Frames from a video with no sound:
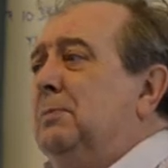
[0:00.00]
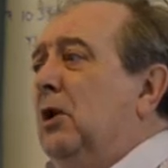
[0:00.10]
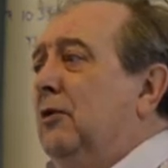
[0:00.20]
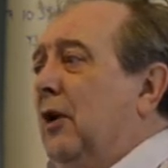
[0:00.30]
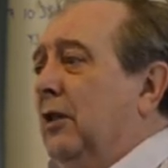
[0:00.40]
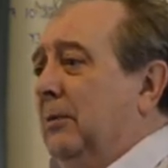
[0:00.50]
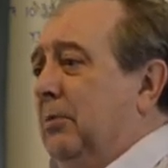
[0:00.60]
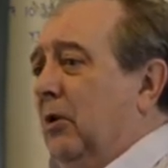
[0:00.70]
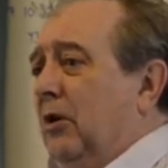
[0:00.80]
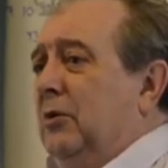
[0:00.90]
move on the
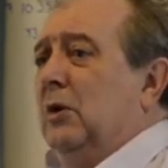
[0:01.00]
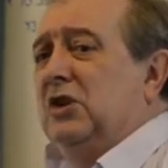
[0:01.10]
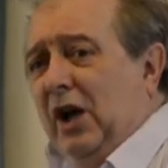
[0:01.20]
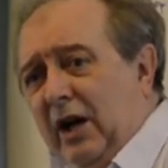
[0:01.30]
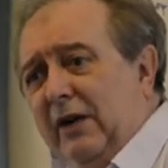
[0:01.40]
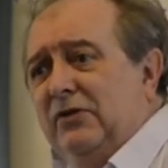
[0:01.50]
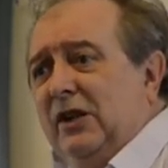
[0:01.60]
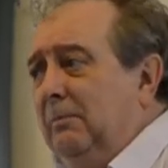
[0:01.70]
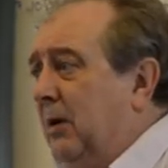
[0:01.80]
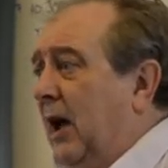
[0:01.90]
board, which I have
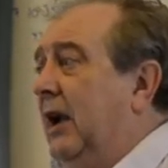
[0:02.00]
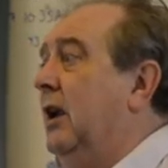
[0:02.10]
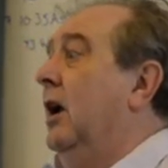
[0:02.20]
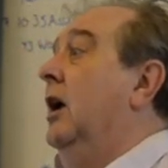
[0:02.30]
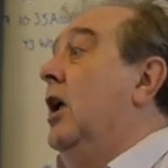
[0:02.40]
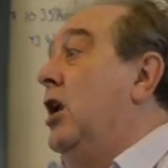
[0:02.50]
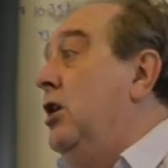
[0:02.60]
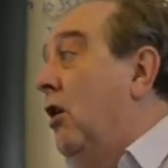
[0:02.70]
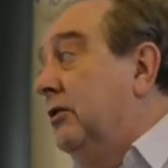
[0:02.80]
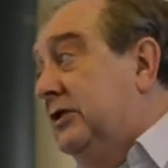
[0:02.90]
seen played,
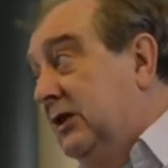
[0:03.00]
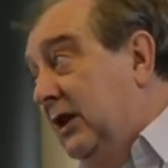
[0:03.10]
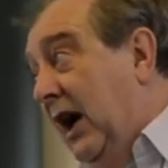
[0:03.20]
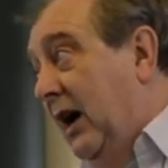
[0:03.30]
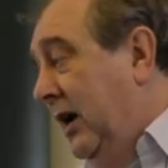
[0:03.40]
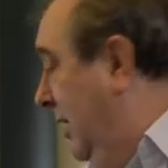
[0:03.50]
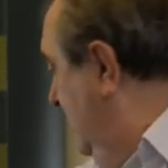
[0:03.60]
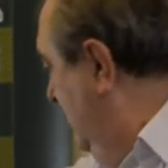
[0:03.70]
not today,